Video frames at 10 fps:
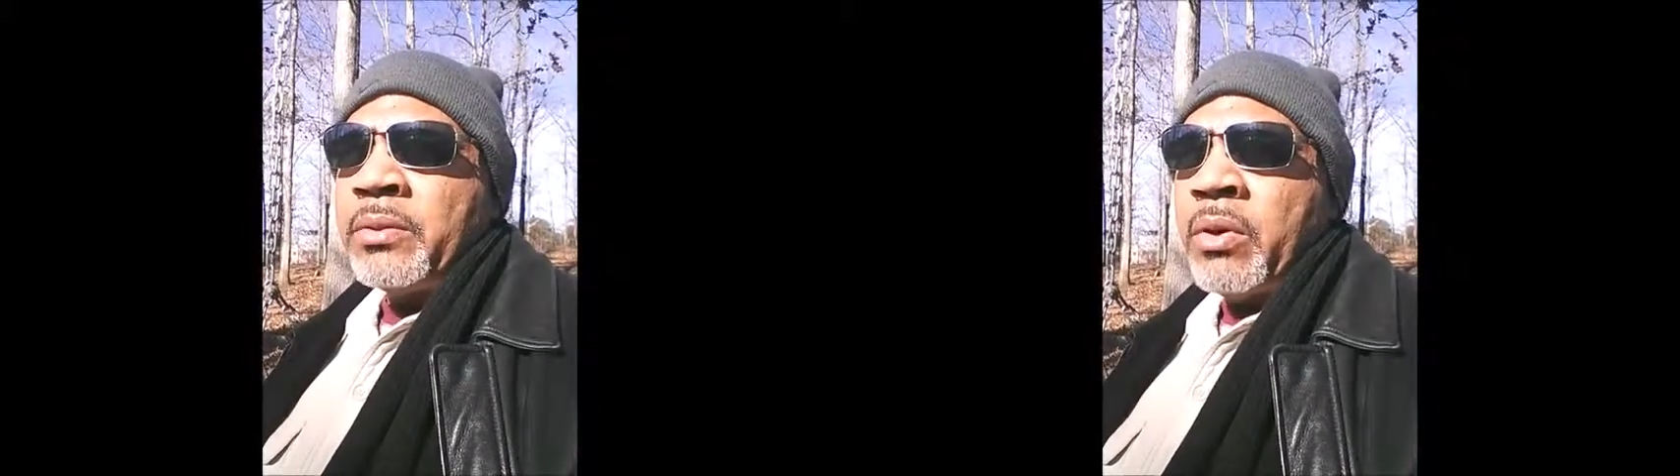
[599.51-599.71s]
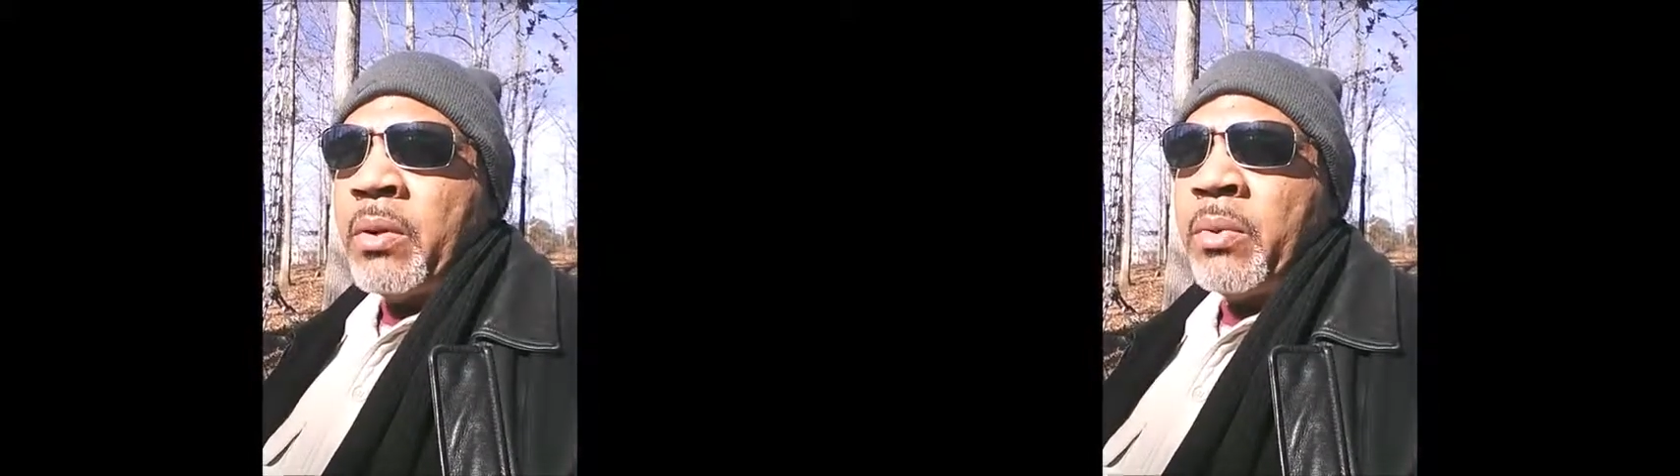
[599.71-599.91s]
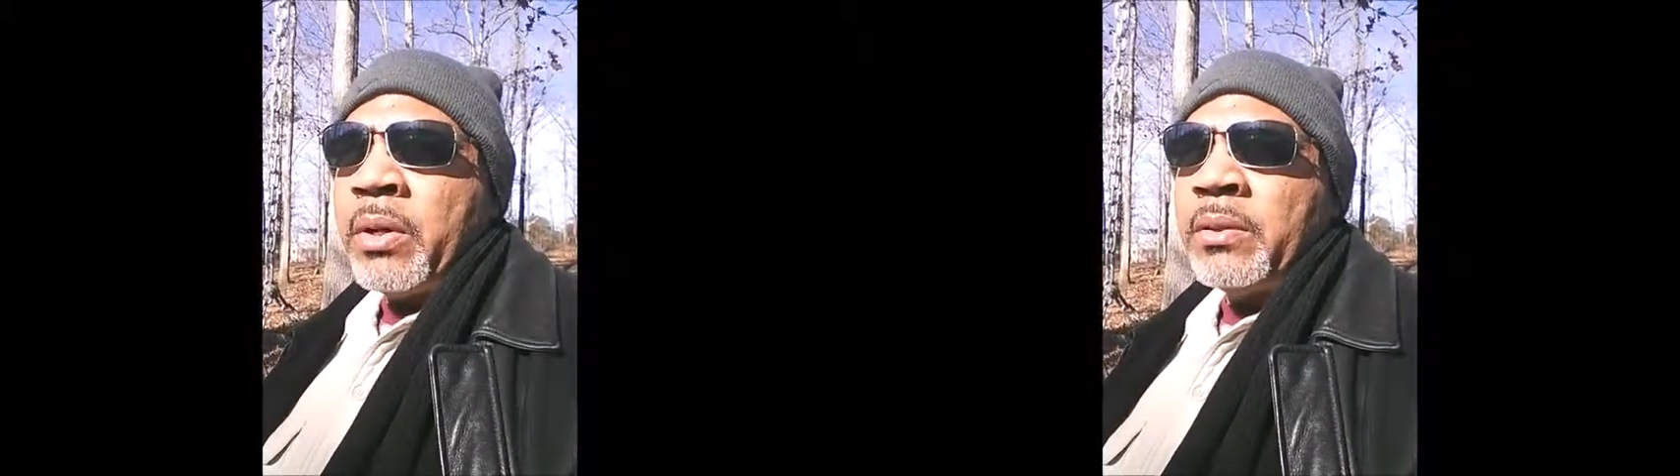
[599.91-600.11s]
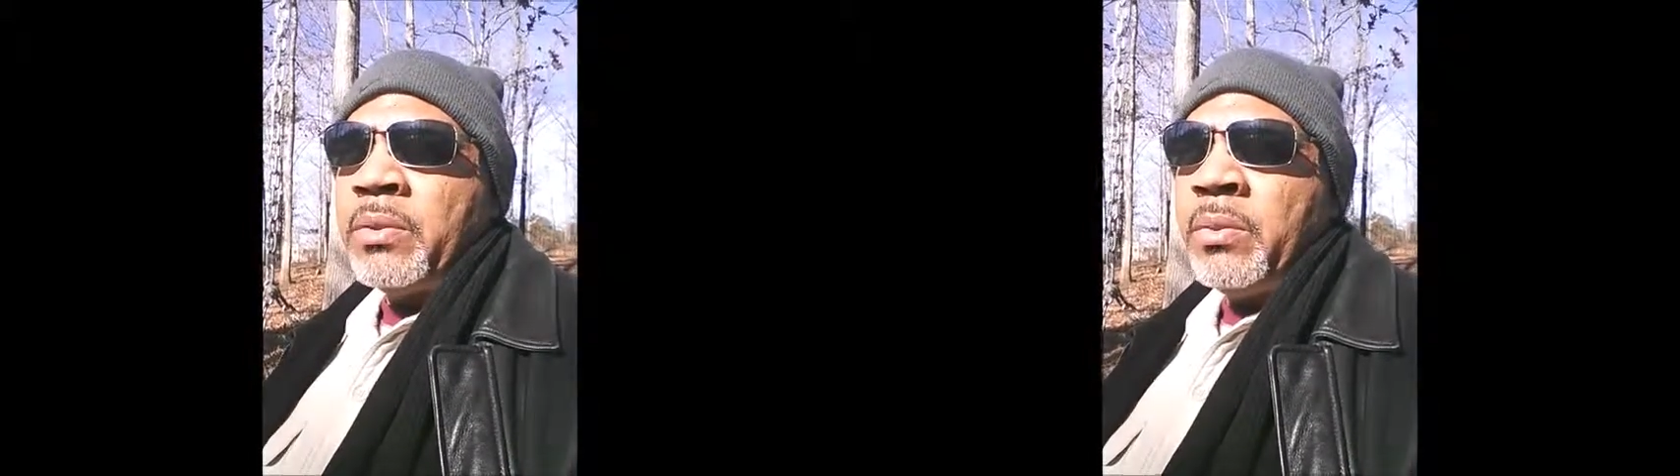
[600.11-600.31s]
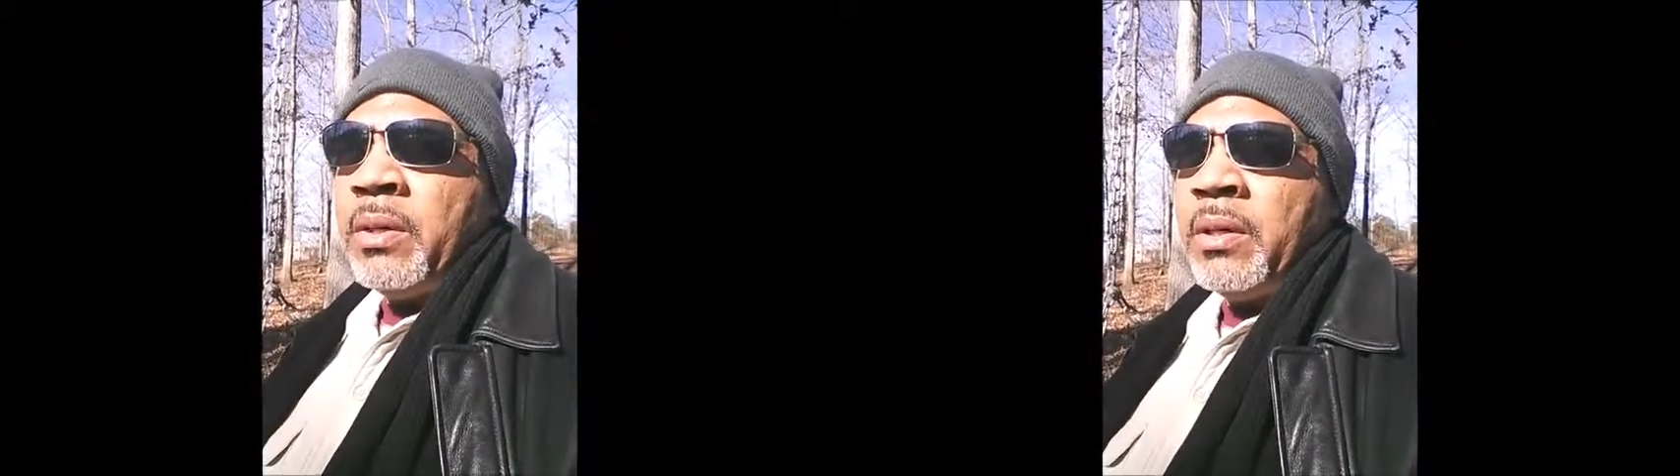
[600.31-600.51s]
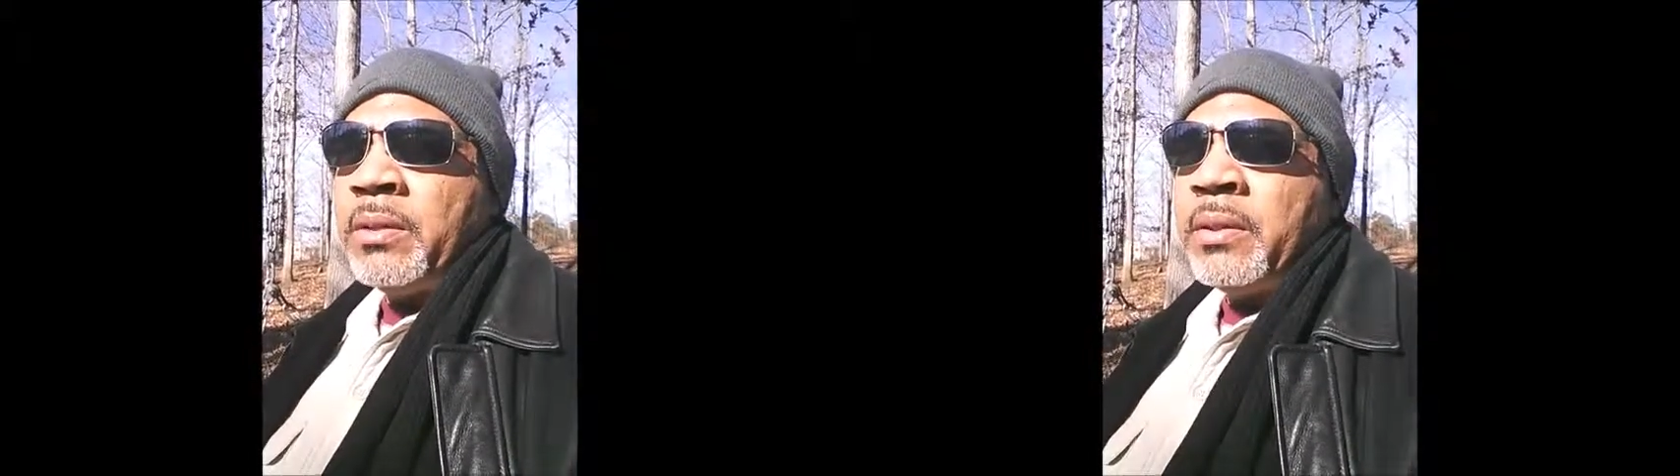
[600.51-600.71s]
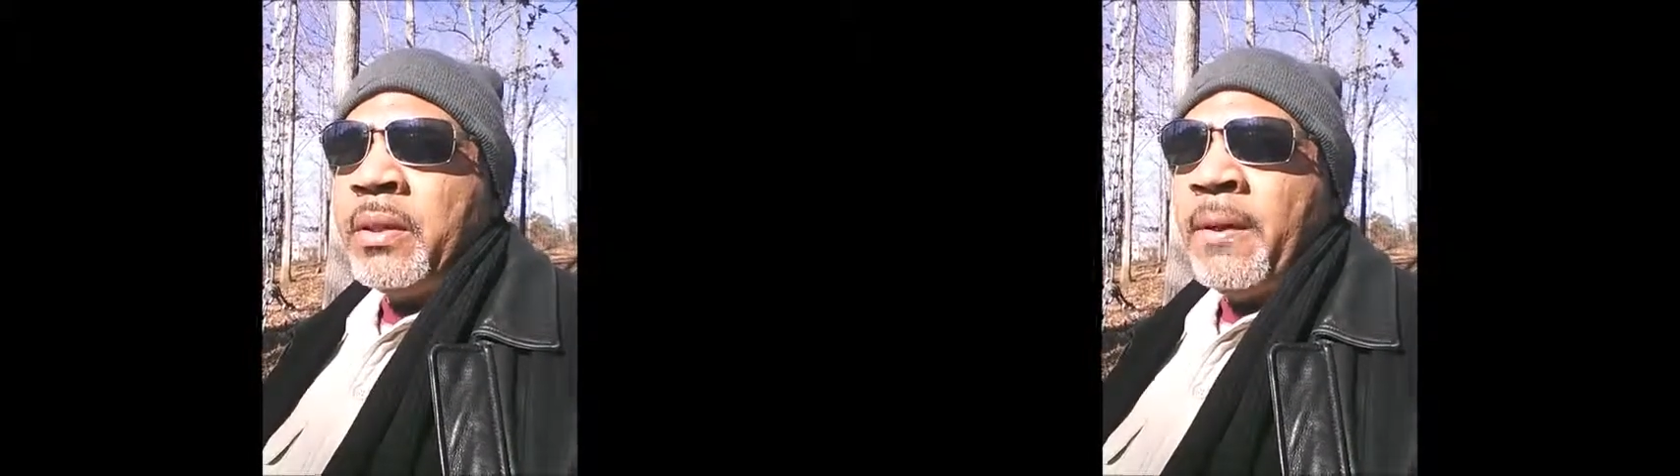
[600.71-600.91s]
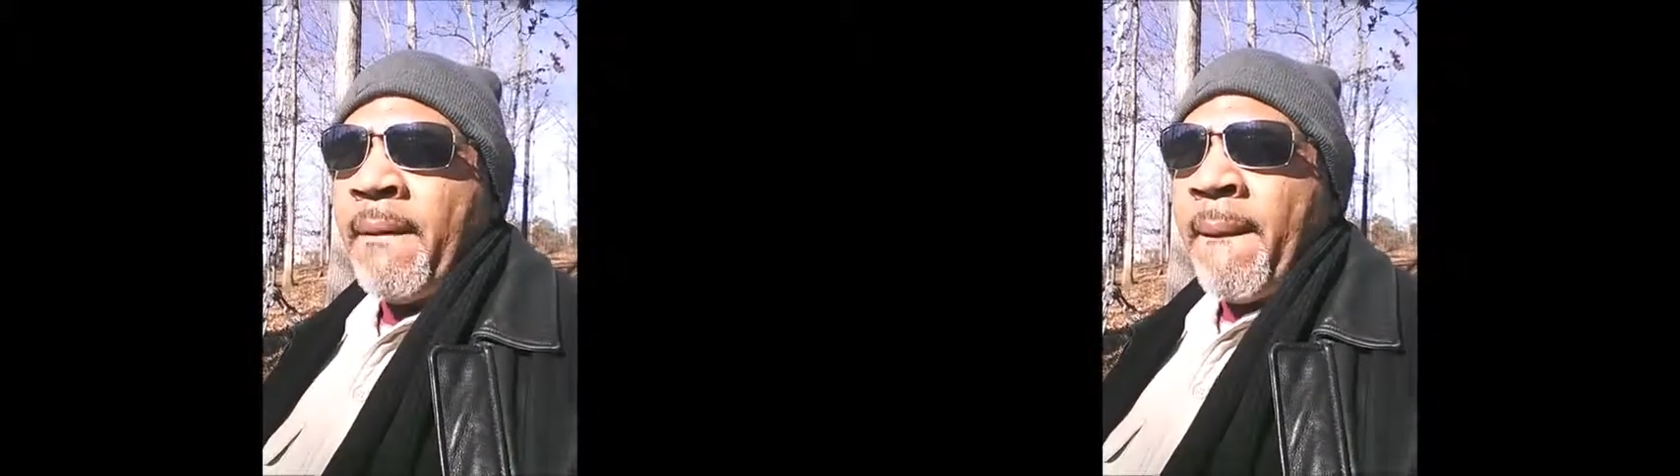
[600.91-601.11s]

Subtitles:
start working towards,